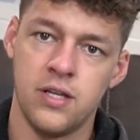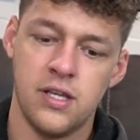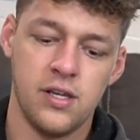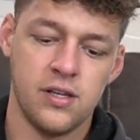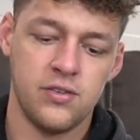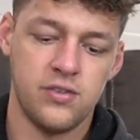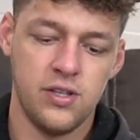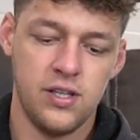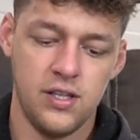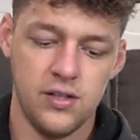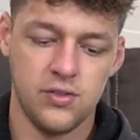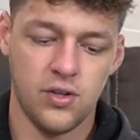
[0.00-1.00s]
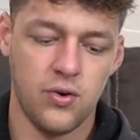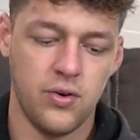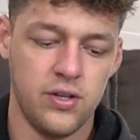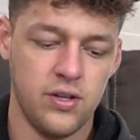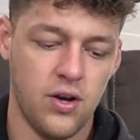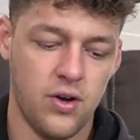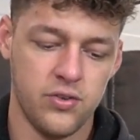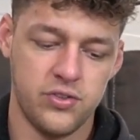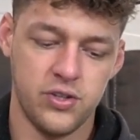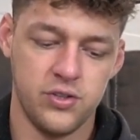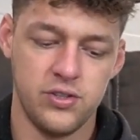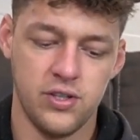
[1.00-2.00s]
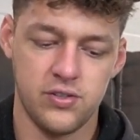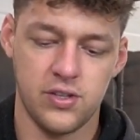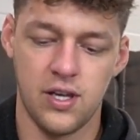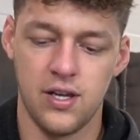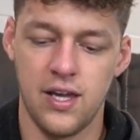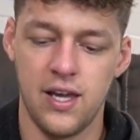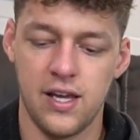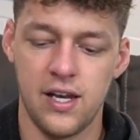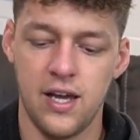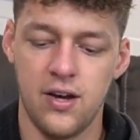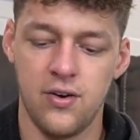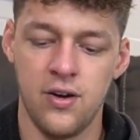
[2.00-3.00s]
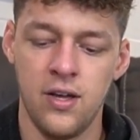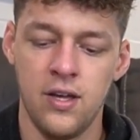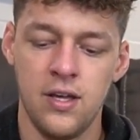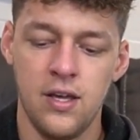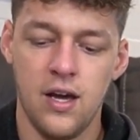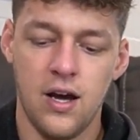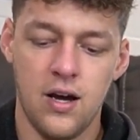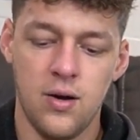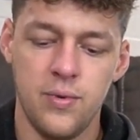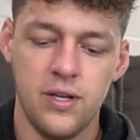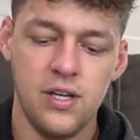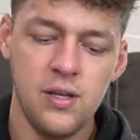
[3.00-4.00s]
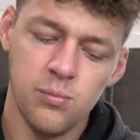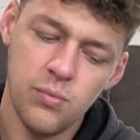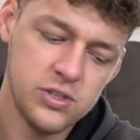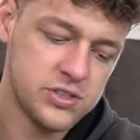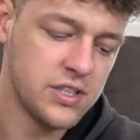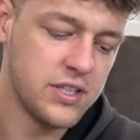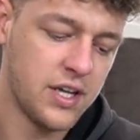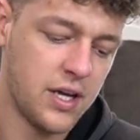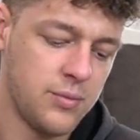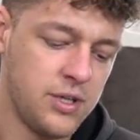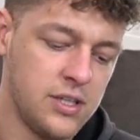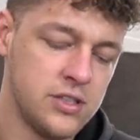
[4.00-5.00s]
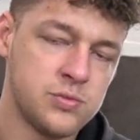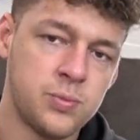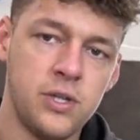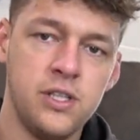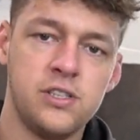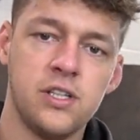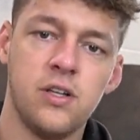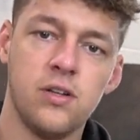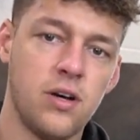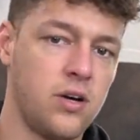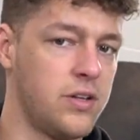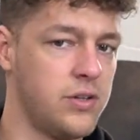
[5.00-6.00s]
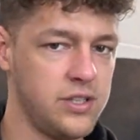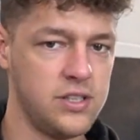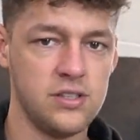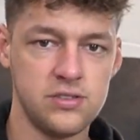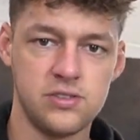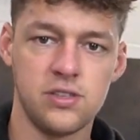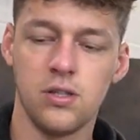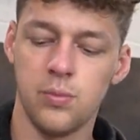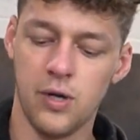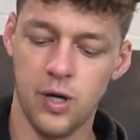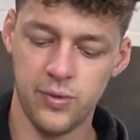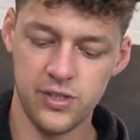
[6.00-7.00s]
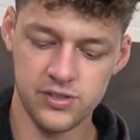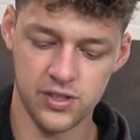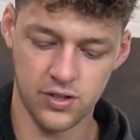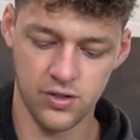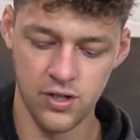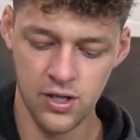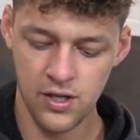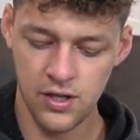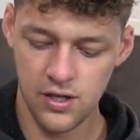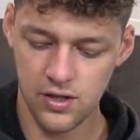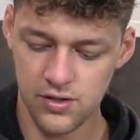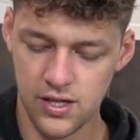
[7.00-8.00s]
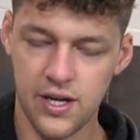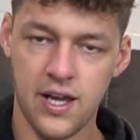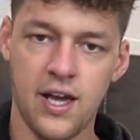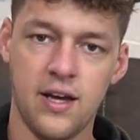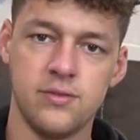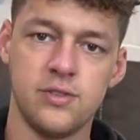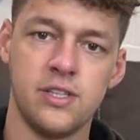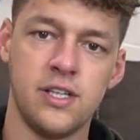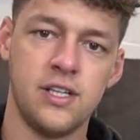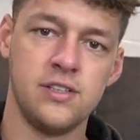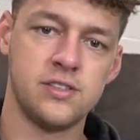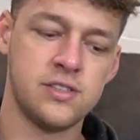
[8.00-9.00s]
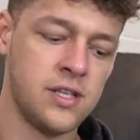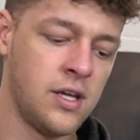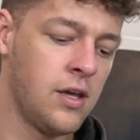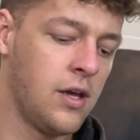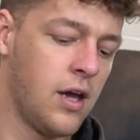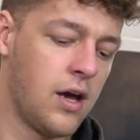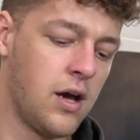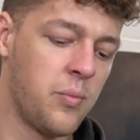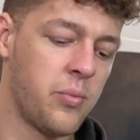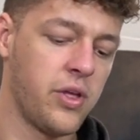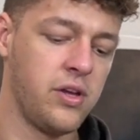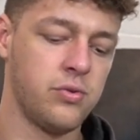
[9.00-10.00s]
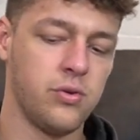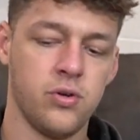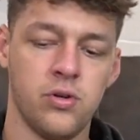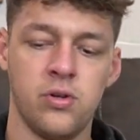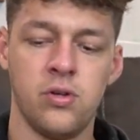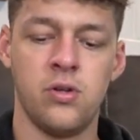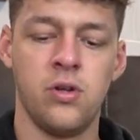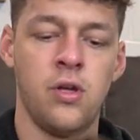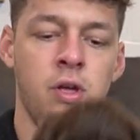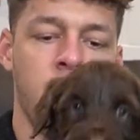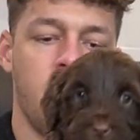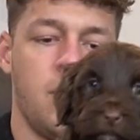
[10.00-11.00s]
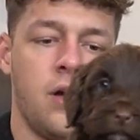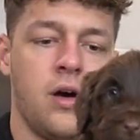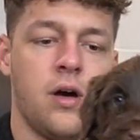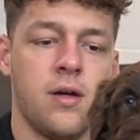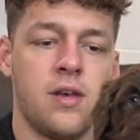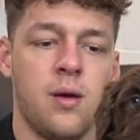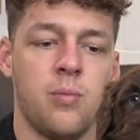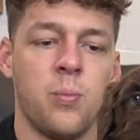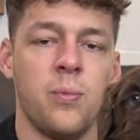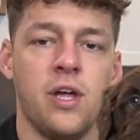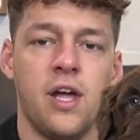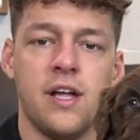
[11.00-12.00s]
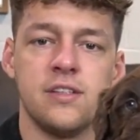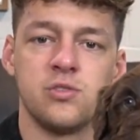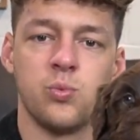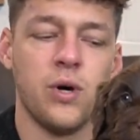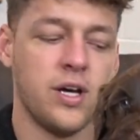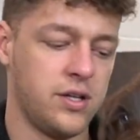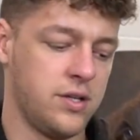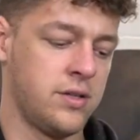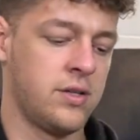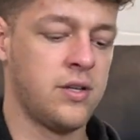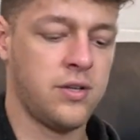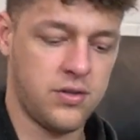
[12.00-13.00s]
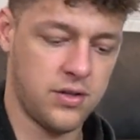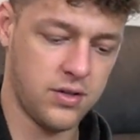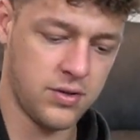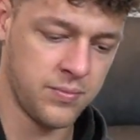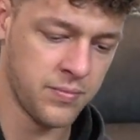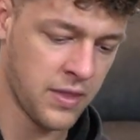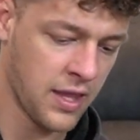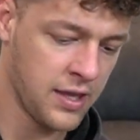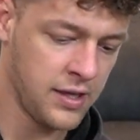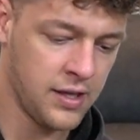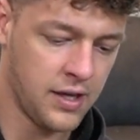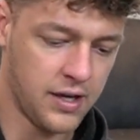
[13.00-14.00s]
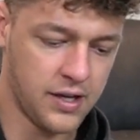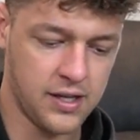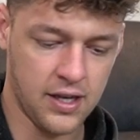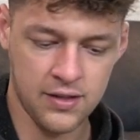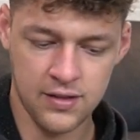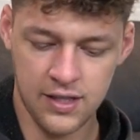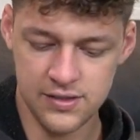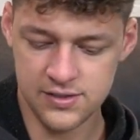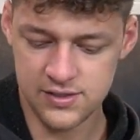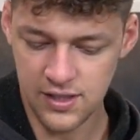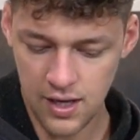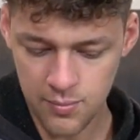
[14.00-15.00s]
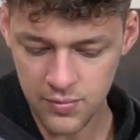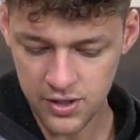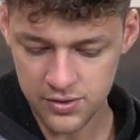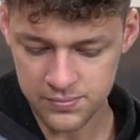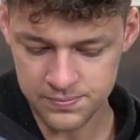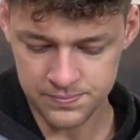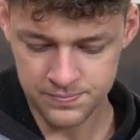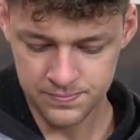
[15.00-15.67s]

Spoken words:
You can see he's always also just kind of hanging out. And most of the time he is pretty chill, although he is still a puppy, so he'll kind of have a nice playful temperament as well. So again, that's Sambo.